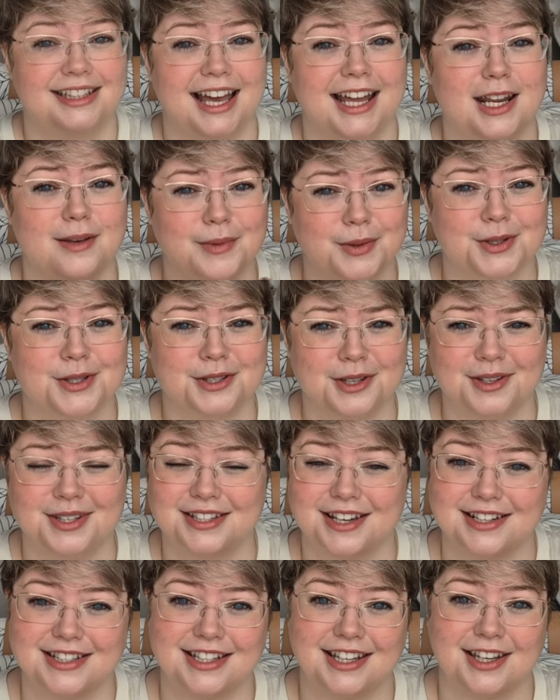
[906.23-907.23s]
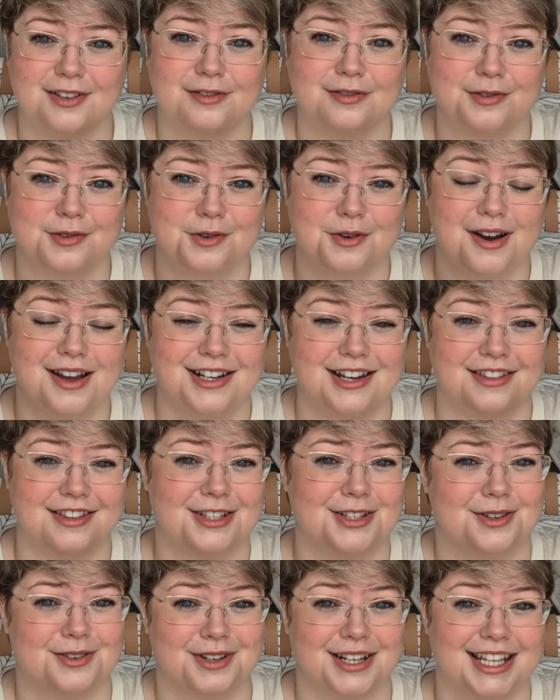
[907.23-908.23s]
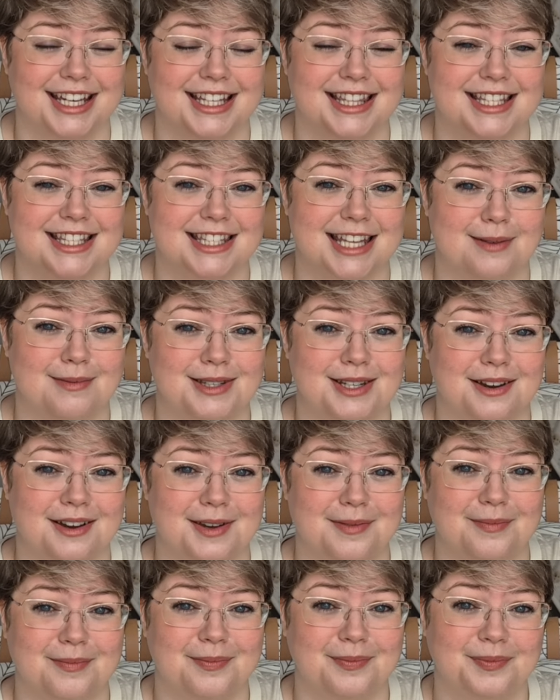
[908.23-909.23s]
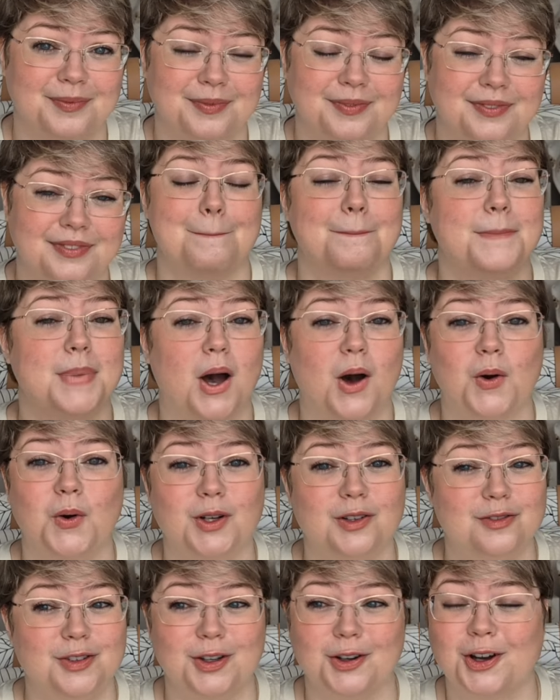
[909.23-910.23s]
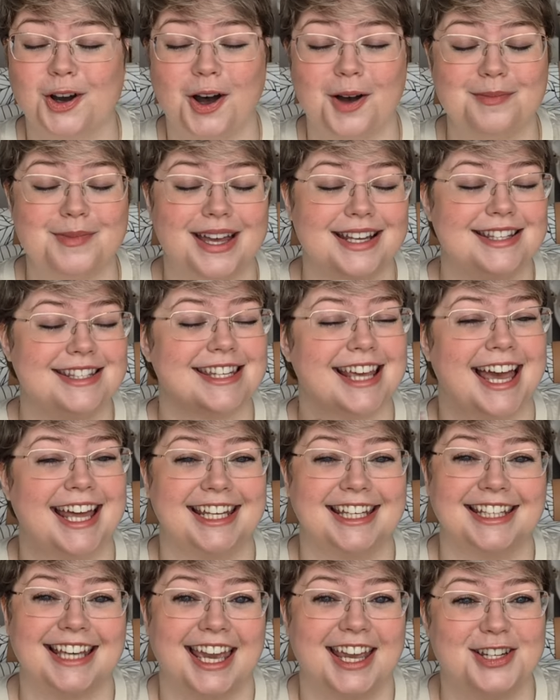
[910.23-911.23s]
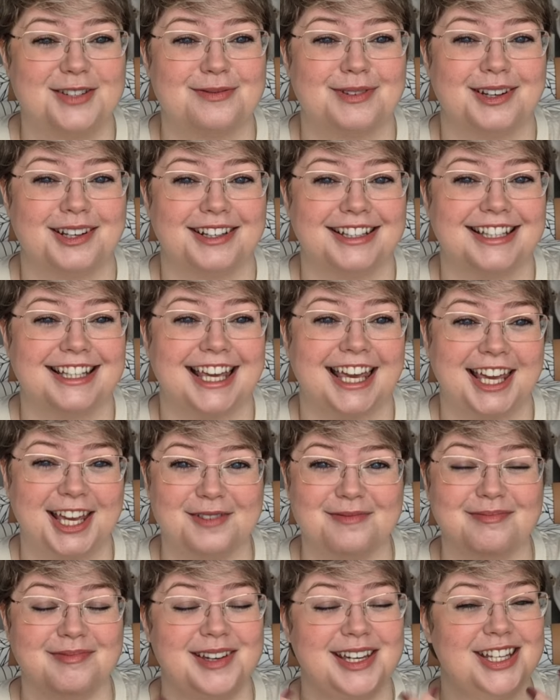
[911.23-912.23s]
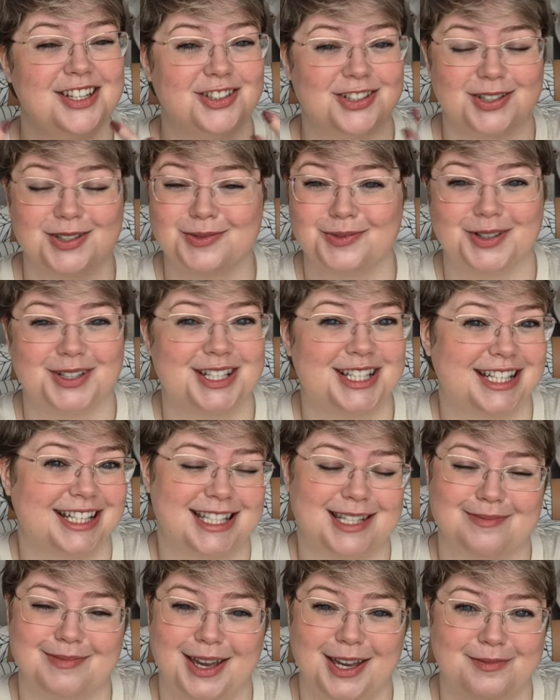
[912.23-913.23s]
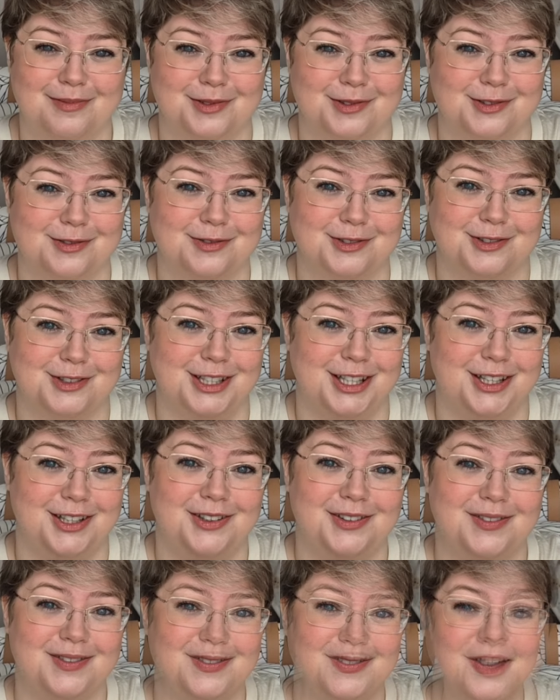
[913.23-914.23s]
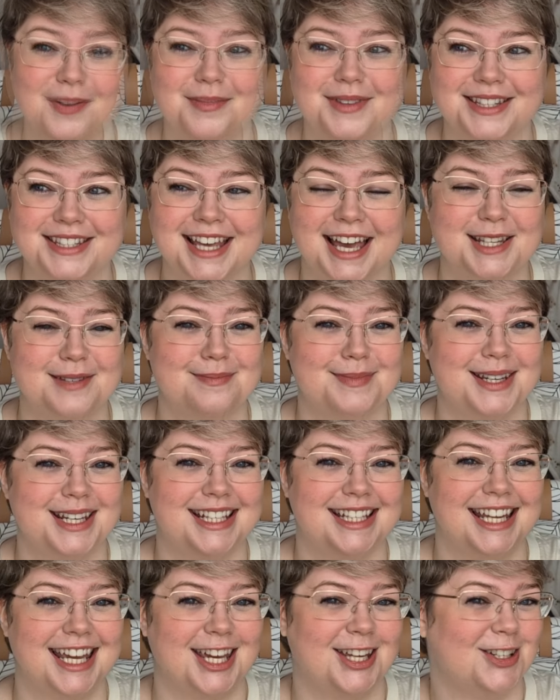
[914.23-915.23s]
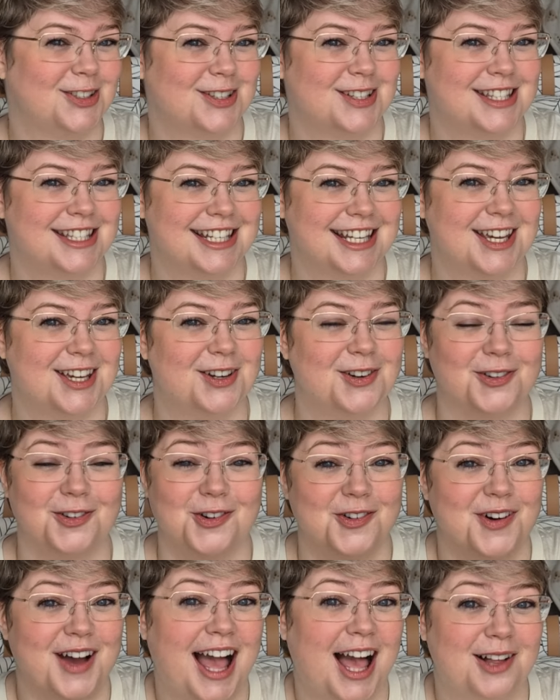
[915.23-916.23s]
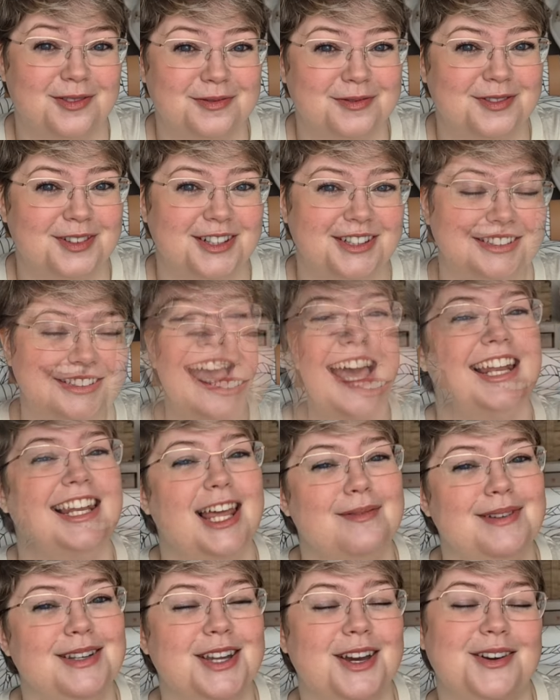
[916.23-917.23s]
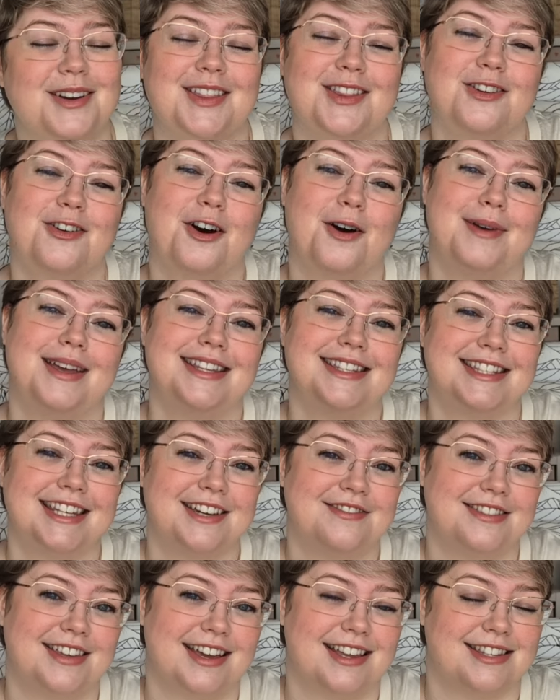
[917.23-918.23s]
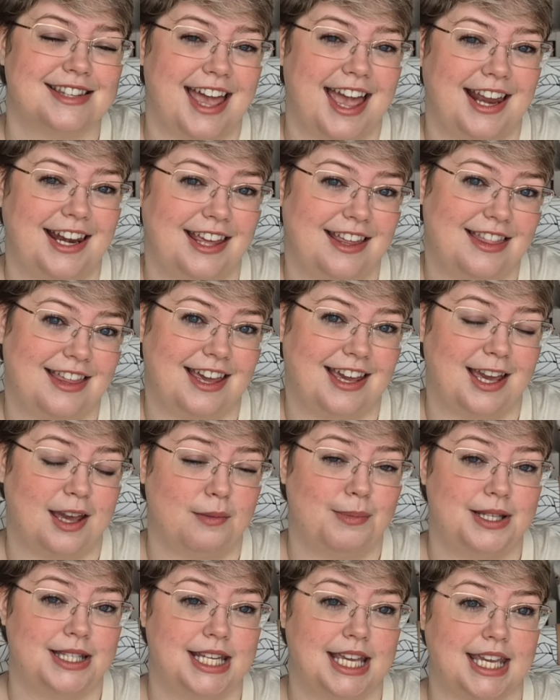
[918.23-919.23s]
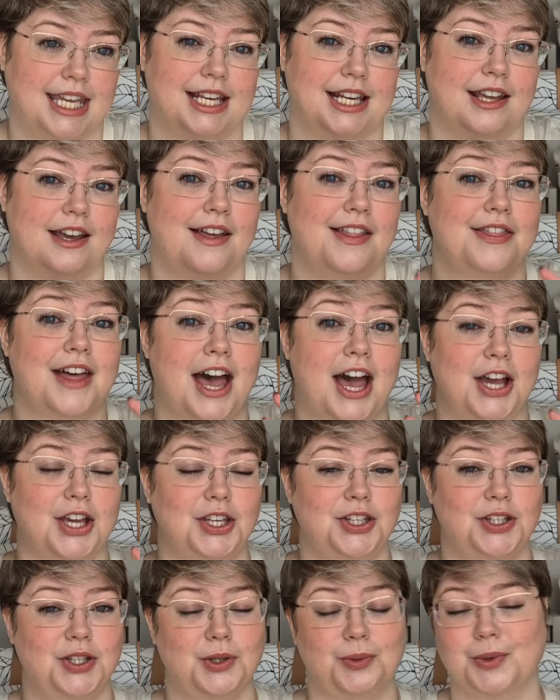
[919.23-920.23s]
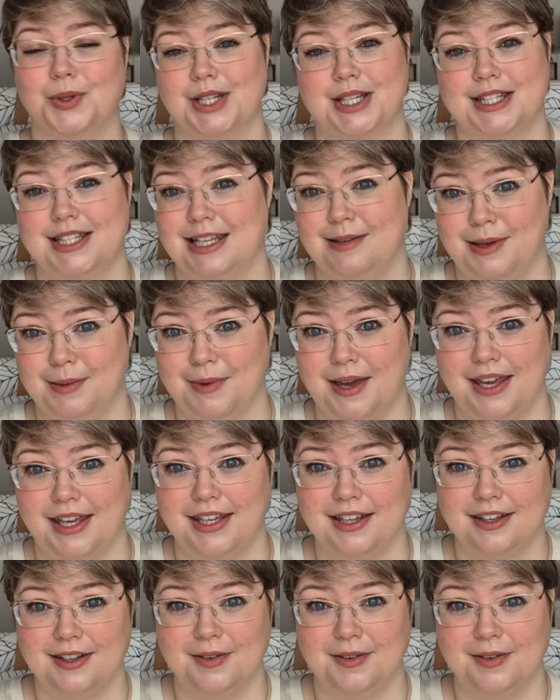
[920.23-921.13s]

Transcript: And I'm also studying for another degree at the same time but all of your comments and engagement keep me just wanting to make more for you. I hope this has been interesting or helpful, and let me know in the comments if there's anything in particular that you want to see me make.